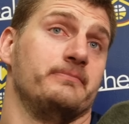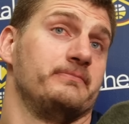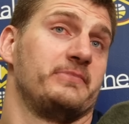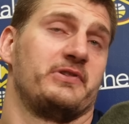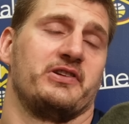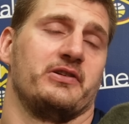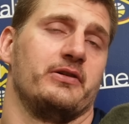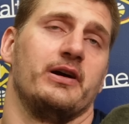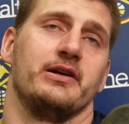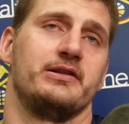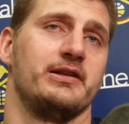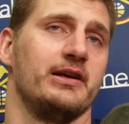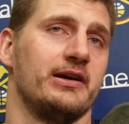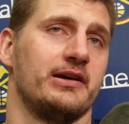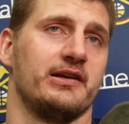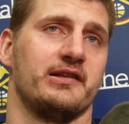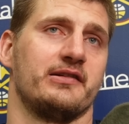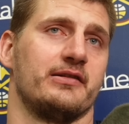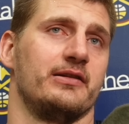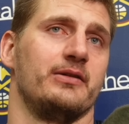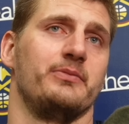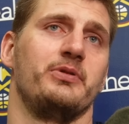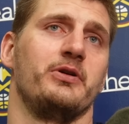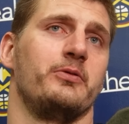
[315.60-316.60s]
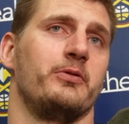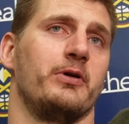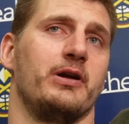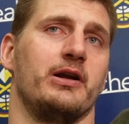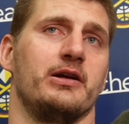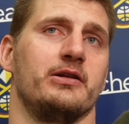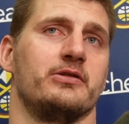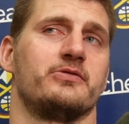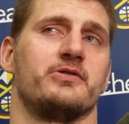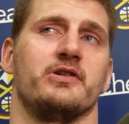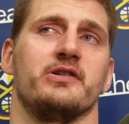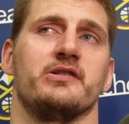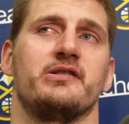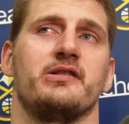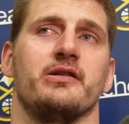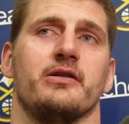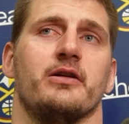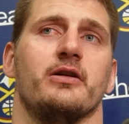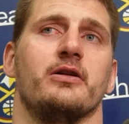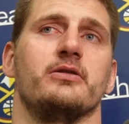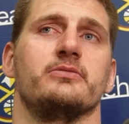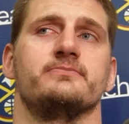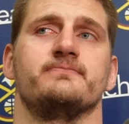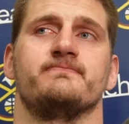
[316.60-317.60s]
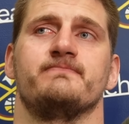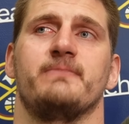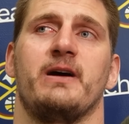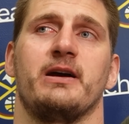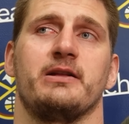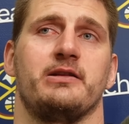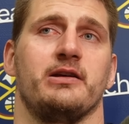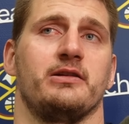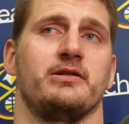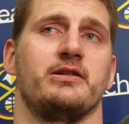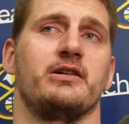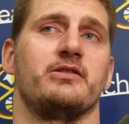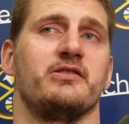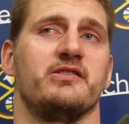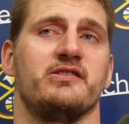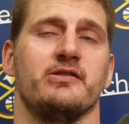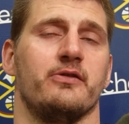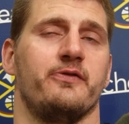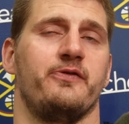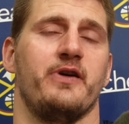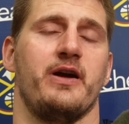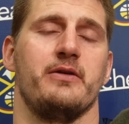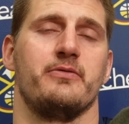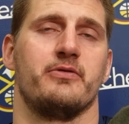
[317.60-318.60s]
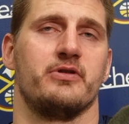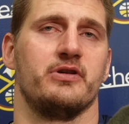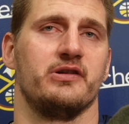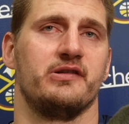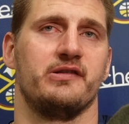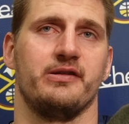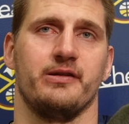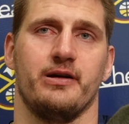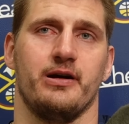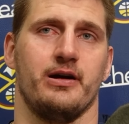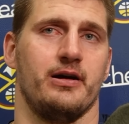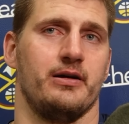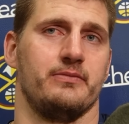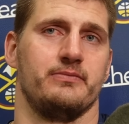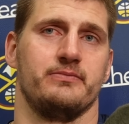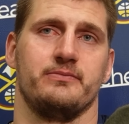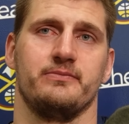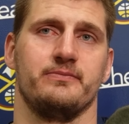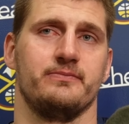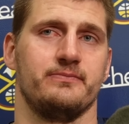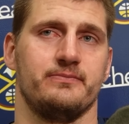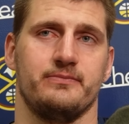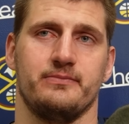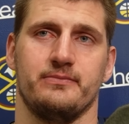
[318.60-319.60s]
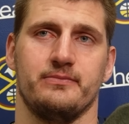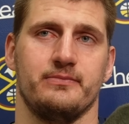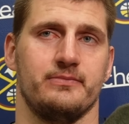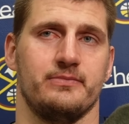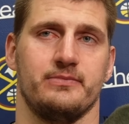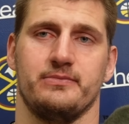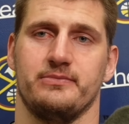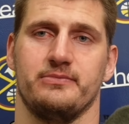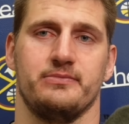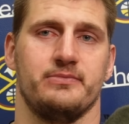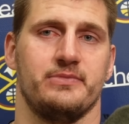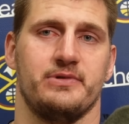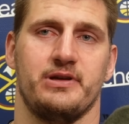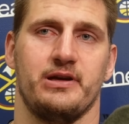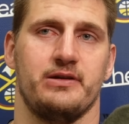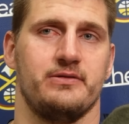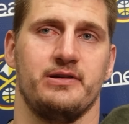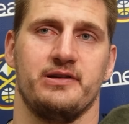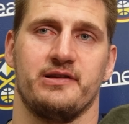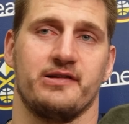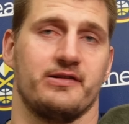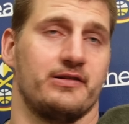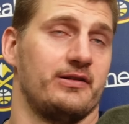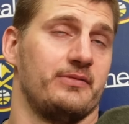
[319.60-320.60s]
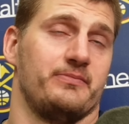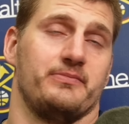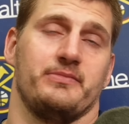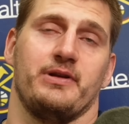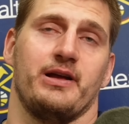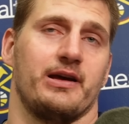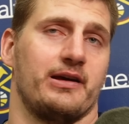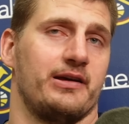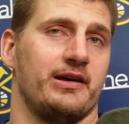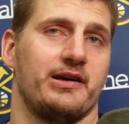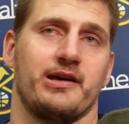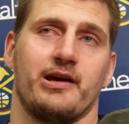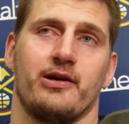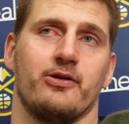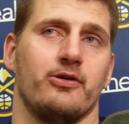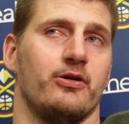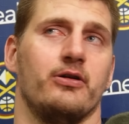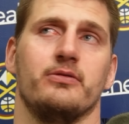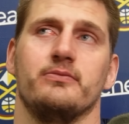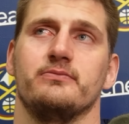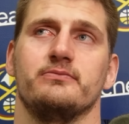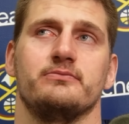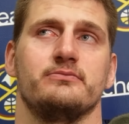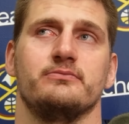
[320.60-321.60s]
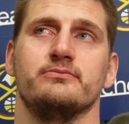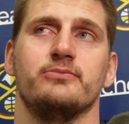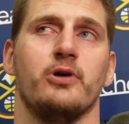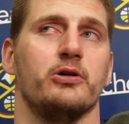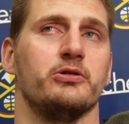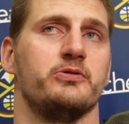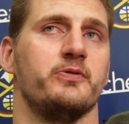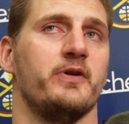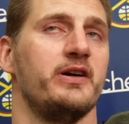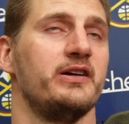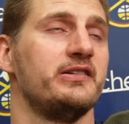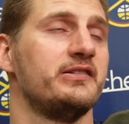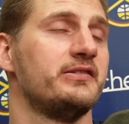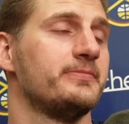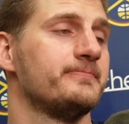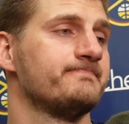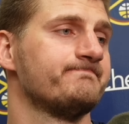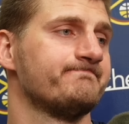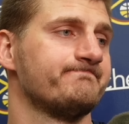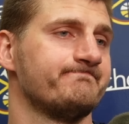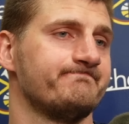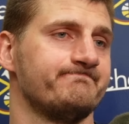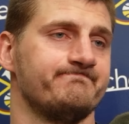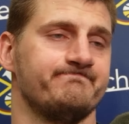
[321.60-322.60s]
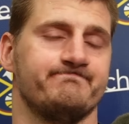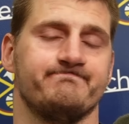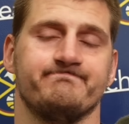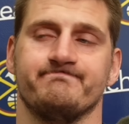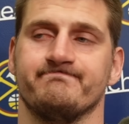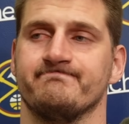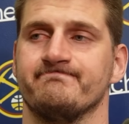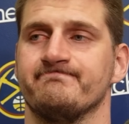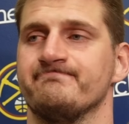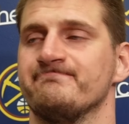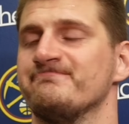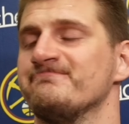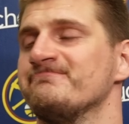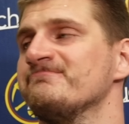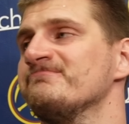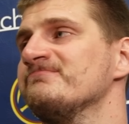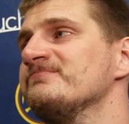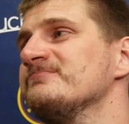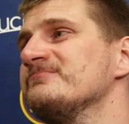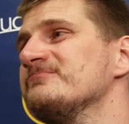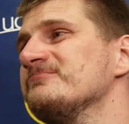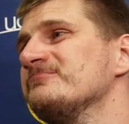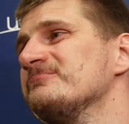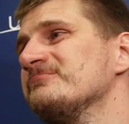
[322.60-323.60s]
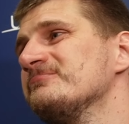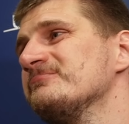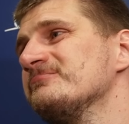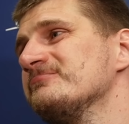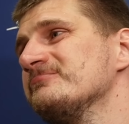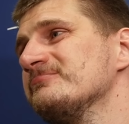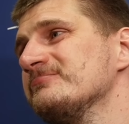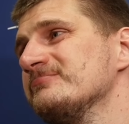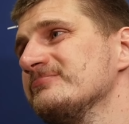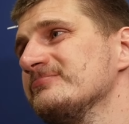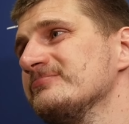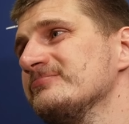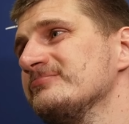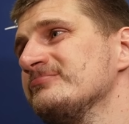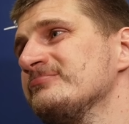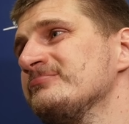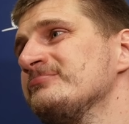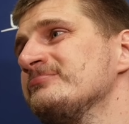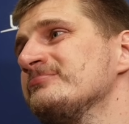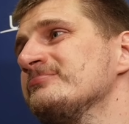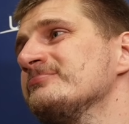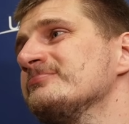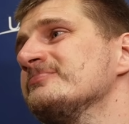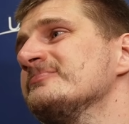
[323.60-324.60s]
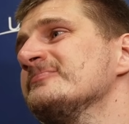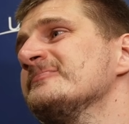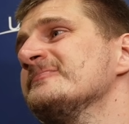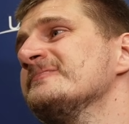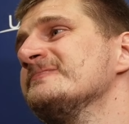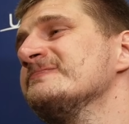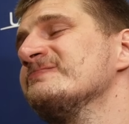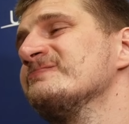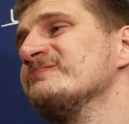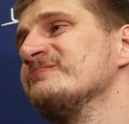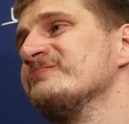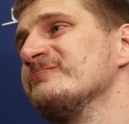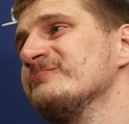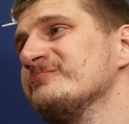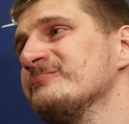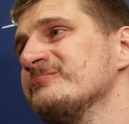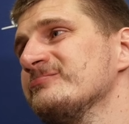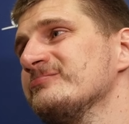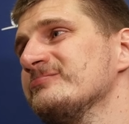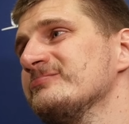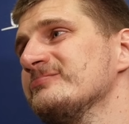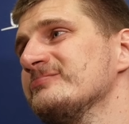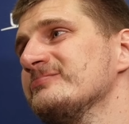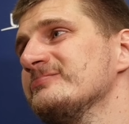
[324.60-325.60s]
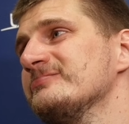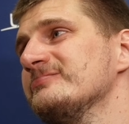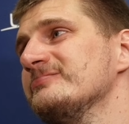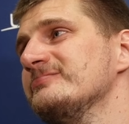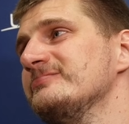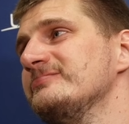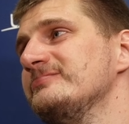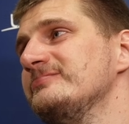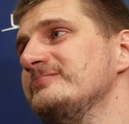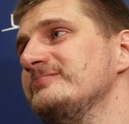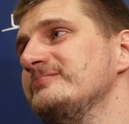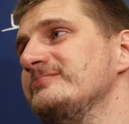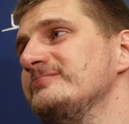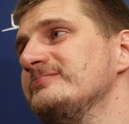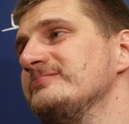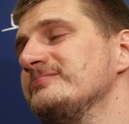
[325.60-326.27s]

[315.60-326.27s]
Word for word: So I think it's going to be really interesting. You know, I think there is no favorites. It's going to, like, it can go both ways. Nikola, not that there's not pressure, but because you guys won last year, got that